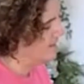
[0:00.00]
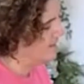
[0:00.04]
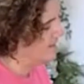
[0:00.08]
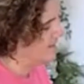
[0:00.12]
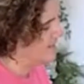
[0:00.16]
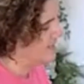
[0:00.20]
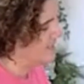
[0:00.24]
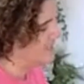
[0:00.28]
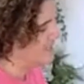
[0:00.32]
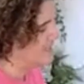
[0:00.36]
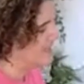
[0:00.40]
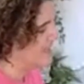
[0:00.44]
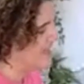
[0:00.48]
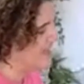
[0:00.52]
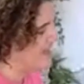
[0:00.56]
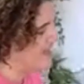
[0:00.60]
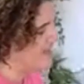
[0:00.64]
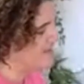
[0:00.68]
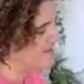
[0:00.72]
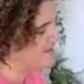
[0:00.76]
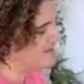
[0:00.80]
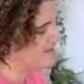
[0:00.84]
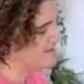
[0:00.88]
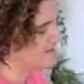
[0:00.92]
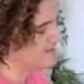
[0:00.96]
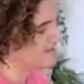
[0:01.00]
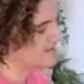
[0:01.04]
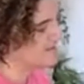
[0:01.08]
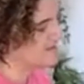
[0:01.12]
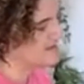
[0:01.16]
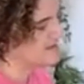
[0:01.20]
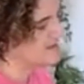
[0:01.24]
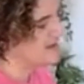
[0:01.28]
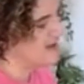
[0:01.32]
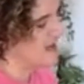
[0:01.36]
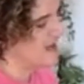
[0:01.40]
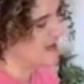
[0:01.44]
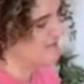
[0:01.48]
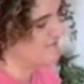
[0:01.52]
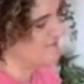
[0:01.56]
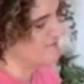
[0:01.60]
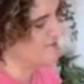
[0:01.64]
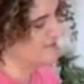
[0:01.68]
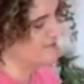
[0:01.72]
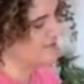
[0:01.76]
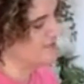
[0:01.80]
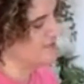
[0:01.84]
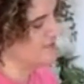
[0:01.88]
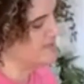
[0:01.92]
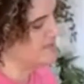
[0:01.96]
In the end, it's not
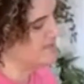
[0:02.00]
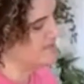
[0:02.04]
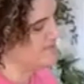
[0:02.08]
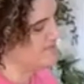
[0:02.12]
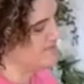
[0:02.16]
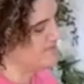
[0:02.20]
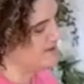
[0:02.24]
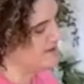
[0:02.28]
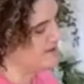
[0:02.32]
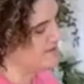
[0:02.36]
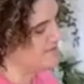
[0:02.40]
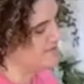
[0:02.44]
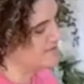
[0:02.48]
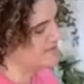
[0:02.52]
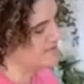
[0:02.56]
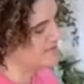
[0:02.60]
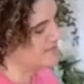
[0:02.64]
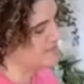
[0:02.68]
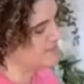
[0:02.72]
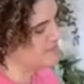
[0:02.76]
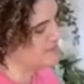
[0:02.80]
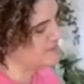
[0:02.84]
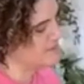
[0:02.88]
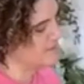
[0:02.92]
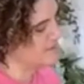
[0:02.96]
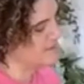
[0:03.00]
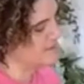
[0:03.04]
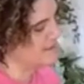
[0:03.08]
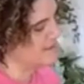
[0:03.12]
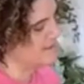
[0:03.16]
really going to be very visible.